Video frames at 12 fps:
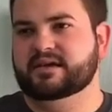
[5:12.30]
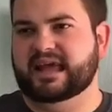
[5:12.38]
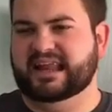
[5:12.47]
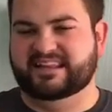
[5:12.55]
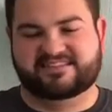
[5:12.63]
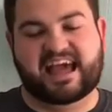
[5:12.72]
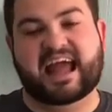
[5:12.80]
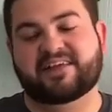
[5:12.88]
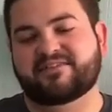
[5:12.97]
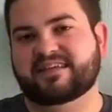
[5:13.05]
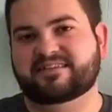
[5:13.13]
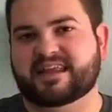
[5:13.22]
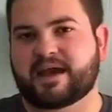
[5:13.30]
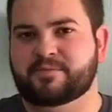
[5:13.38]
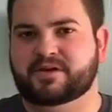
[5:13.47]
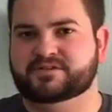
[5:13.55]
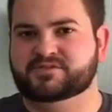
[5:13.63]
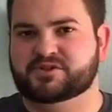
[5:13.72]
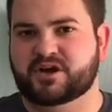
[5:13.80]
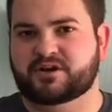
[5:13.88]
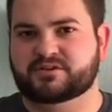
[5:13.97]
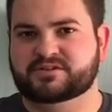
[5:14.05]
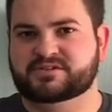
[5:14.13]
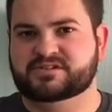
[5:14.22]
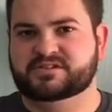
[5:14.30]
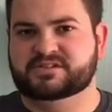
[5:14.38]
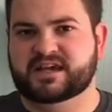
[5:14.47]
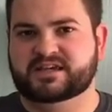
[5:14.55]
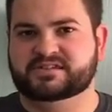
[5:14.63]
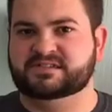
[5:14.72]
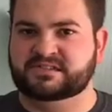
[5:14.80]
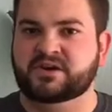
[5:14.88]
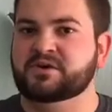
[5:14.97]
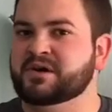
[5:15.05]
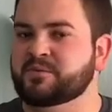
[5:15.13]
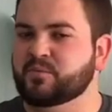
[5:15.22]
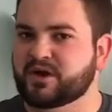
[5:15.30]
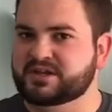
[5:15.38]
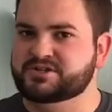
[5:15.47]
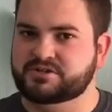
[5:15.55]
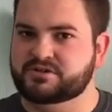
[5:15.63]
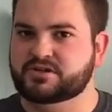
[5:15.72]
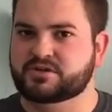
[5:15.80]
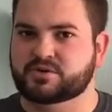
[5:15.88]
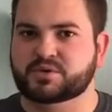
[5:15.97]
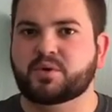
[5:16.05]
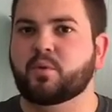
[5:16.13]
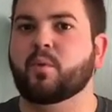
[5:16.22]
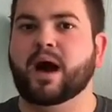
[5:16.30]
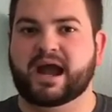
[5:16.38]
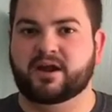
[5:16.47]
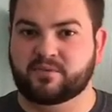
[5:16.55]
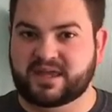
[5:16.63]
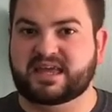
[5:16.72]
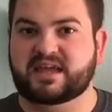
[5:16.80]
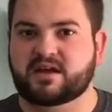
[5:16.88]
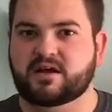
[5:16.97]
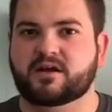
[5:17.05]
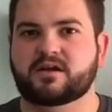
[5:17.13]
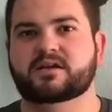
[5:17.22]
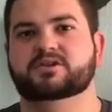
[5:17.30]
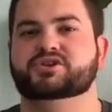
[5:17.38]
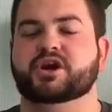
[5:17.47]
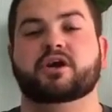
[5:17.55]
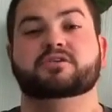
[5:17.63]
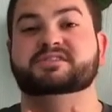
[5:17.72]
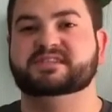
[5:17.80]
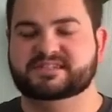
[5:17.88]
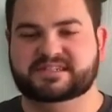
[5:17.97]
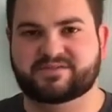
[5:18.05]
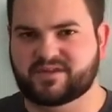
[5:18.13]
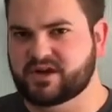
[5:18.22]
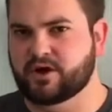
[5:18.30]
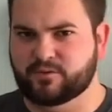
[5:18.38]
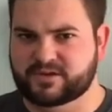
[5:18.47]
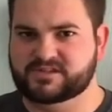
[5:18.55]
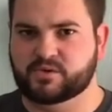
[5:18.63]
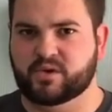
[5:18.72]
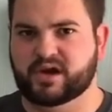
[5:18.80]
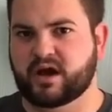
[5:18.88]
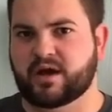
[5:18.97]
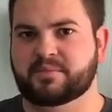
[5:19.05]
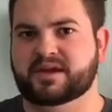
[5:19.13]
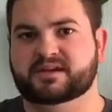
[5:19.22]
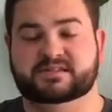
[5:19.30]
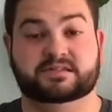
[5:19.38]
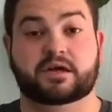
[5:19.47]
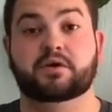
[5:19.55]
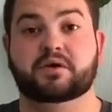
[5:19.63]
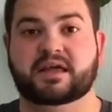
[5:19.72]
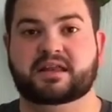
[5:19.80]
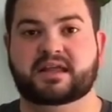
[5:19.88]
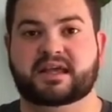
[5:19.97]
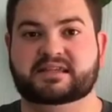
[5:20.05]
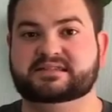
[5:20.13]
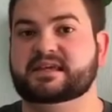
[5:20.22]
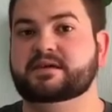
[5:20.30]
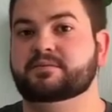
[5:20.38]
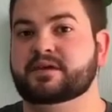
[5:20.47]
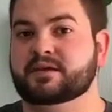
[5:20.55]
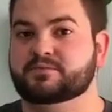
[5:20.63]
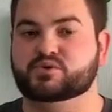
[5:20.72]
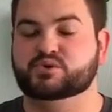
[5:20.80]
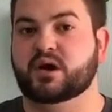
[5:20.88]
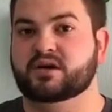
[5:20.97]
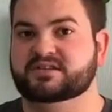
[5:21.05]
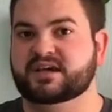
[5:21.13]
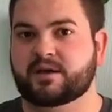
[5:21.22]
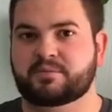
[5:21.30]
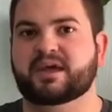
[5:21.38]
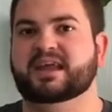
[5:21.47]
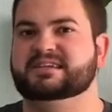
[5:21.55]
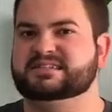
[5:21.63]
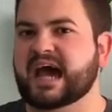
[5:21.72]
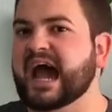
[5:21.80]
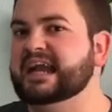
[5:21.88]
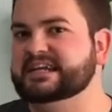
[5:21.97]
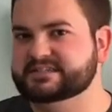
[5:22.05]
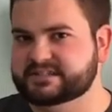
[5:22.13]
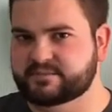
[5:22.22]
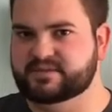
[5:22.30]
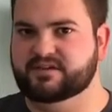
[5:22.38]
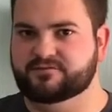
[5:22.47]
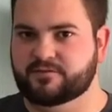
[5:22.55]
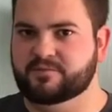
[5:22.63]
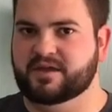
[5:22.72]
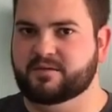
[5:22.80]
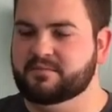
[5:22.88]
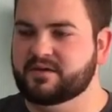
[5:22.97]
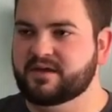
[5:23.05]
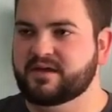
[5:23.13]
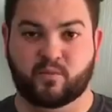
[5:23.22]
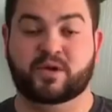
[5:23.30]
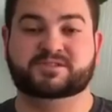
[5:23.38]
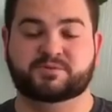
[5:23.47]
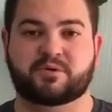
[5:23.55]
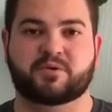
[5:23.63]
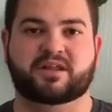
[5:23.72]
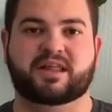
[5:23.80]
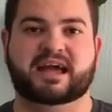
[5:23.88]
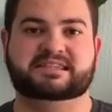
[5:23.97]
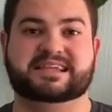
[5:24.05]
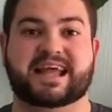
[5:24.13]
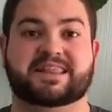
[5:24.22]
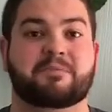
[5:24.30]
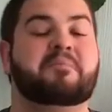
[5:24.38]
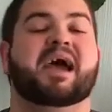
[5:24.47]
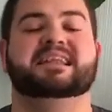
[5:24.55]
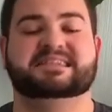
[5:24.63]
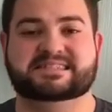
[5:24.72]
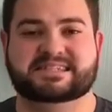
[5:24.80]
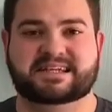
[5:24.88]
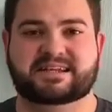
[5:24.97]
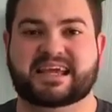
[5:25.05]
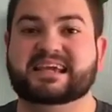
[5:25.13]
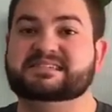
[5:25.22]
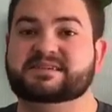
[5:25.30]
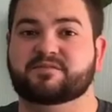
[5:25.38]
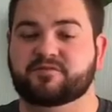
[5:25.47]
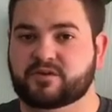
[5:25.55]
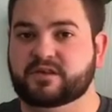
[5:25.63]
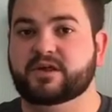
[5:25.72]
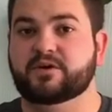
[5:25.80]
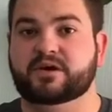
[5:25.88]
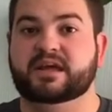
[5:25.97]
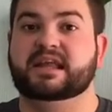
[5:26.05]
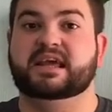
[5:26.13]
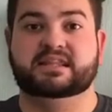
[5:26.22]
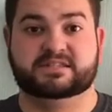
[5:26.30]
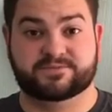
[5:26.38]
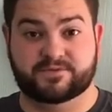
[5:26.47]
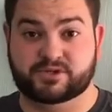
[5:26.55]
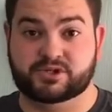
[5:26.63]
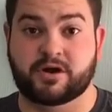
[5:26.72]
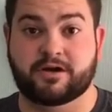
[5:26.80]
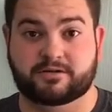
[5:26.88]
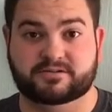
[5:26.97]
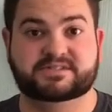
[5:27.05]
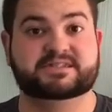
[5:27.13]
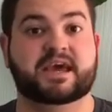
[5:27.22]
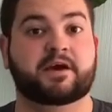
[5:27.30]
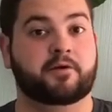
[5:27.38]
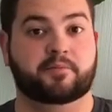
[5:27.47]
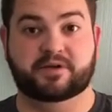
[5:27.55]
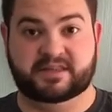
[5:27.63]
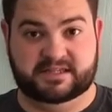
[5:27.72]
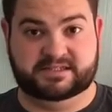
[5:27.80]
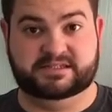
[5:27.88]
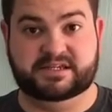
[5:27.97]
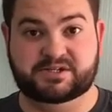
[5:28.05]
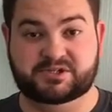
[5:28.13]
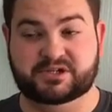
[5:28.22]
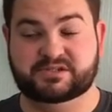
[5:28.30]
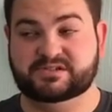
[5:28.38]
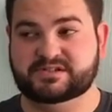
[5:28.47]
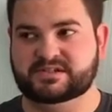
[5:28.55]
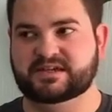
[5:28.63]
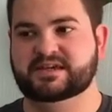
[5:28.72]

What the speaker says: And it's kind of hinted at because Charles says, Logan, what did you do? Why are we here? Charles doesn't even know what's going on because Logan is keeping him drugged up and is hiding something from him. Once we realize that the medicine isn't for Logan, it's for Charles to help with his seizures.